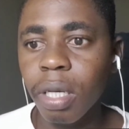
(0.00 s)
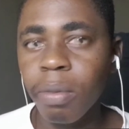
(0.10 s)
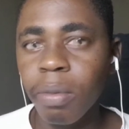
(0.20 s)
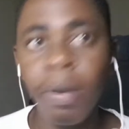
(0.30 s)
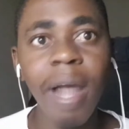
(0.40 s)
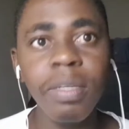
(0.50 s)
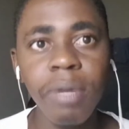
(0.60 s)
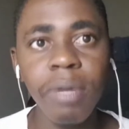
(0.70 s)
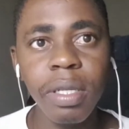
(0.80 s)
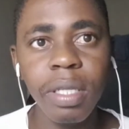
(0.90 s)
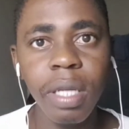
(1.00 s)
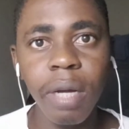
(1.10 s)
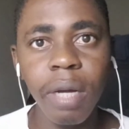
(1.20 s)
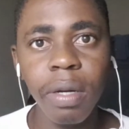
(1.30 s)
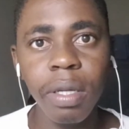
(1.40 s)
prosperous in
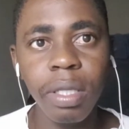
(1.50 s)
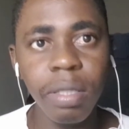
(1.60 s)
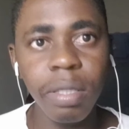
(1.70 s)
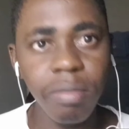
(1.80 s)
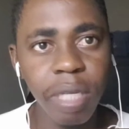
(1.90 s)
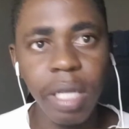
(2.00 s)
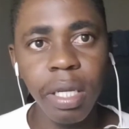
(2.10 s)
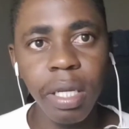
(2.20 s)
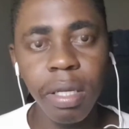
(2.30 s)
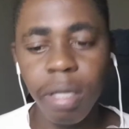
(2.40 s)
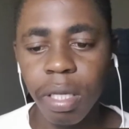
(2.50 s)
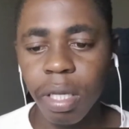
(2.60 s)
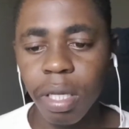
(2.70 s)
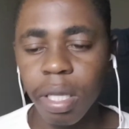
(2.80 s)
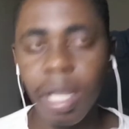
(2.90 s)
our daily
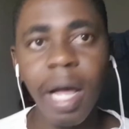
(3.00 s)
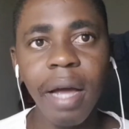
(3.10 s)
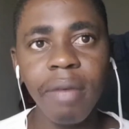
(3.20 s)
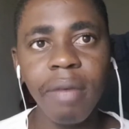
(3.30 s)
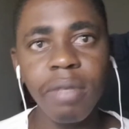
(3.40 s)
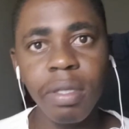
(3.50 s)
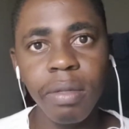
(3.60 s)
lives,